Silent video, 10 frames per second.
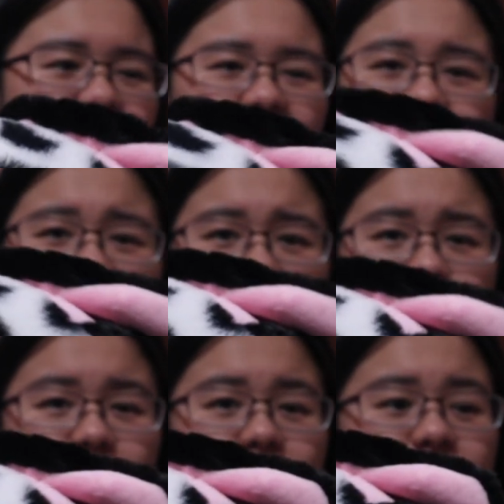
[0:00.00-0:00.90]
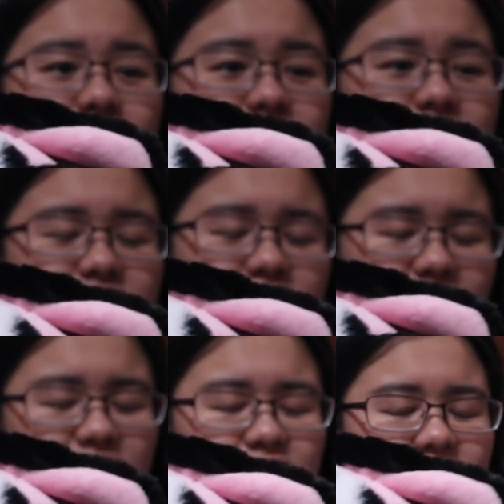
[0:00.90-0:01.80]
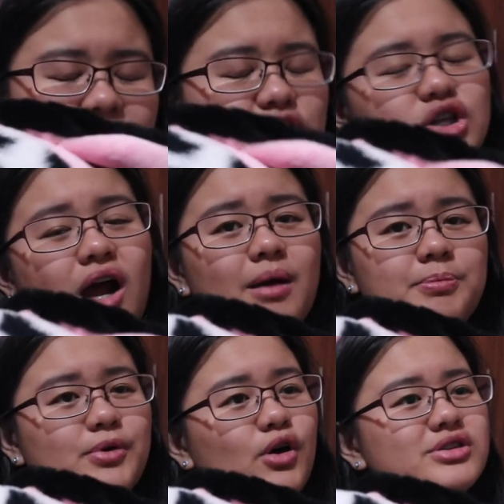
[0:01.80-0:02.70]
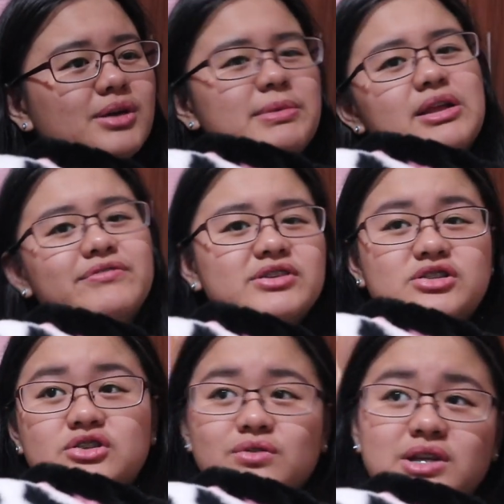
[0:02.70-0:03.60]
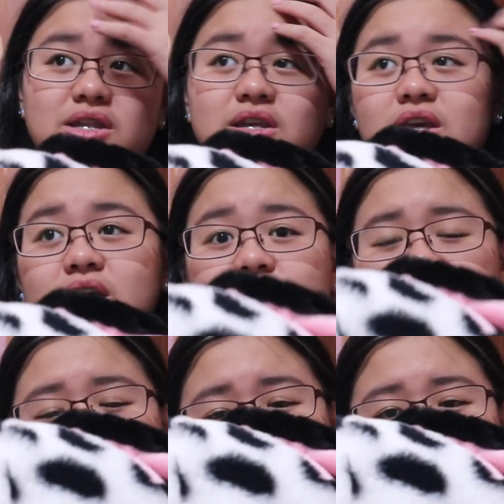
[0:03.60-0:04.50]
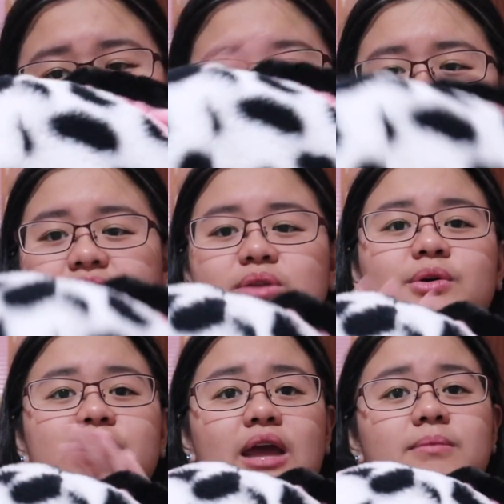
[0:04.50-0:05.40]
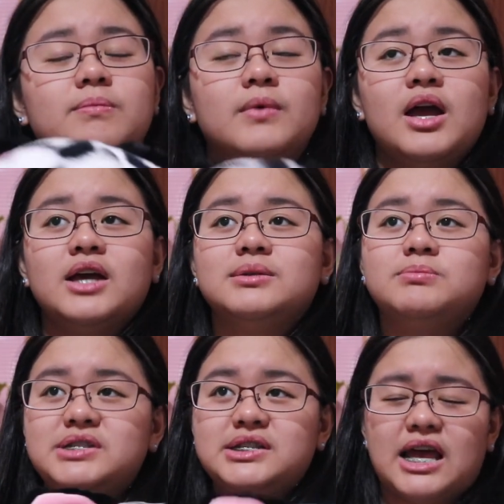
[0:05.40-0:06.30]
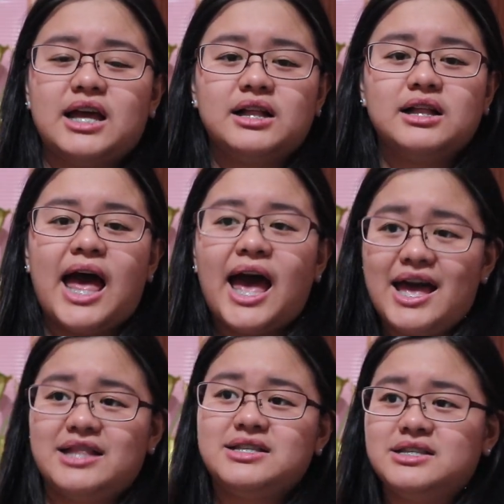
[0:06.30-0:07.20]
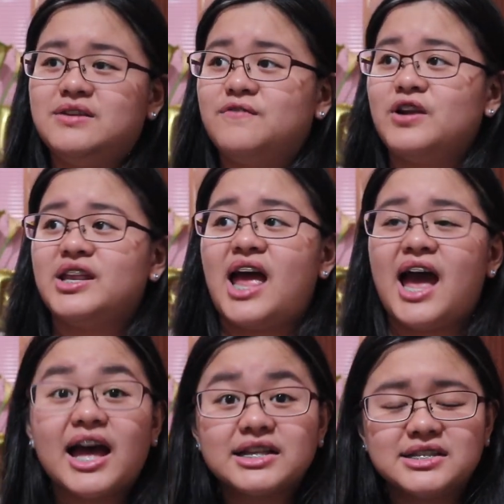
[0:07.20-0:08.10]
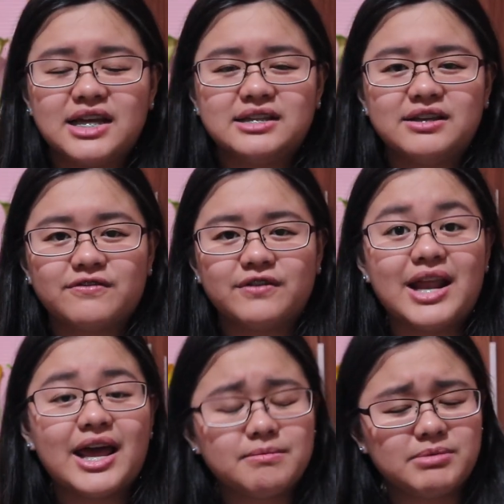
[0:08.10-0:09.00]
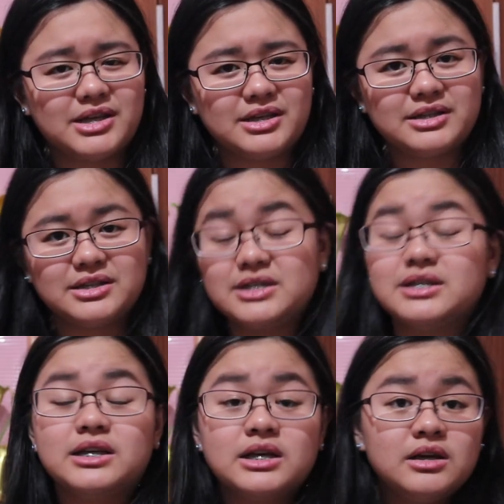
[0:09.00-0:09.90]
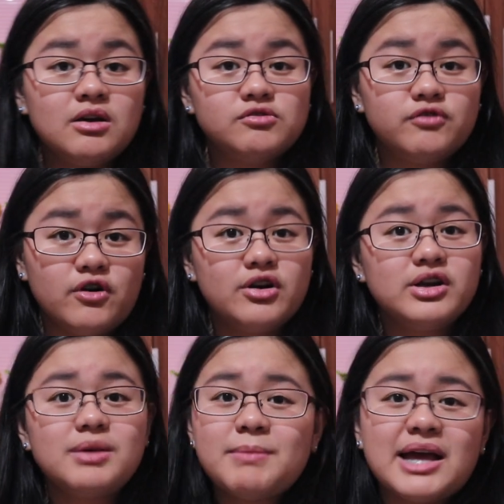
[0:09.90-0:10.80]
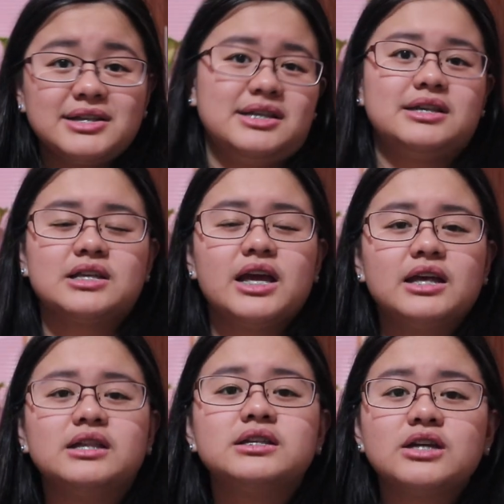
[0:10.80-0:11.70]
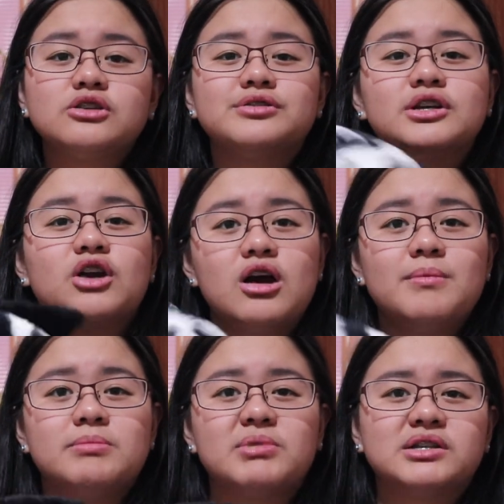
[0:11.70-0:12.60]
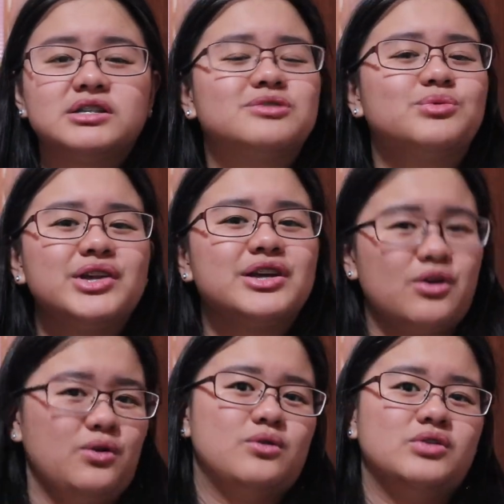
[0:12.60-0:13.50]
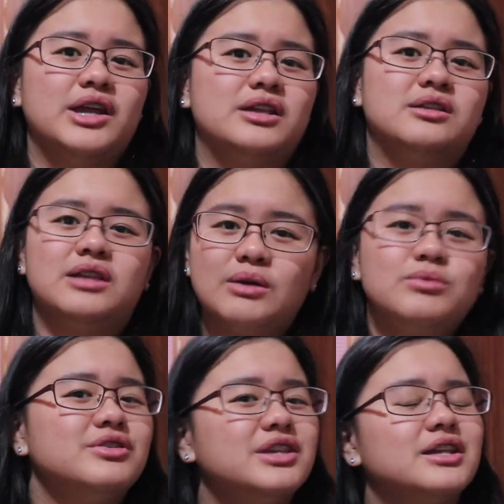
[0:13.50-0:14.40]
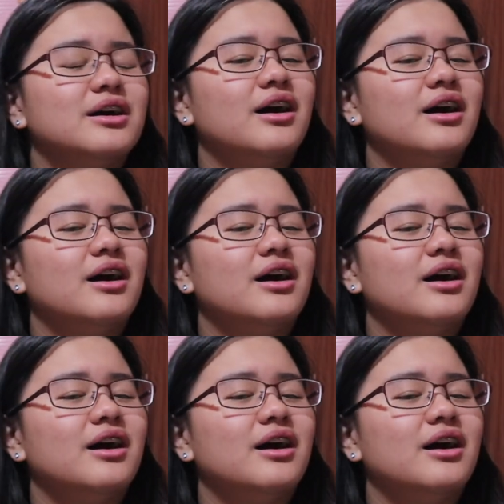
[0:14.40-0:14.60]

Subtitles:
there's a middle shop on the middle of the street thing in Tokyo Disneyland where they sell different hats and different headbands for the masses. And these are usually common because it's really cold and they would need a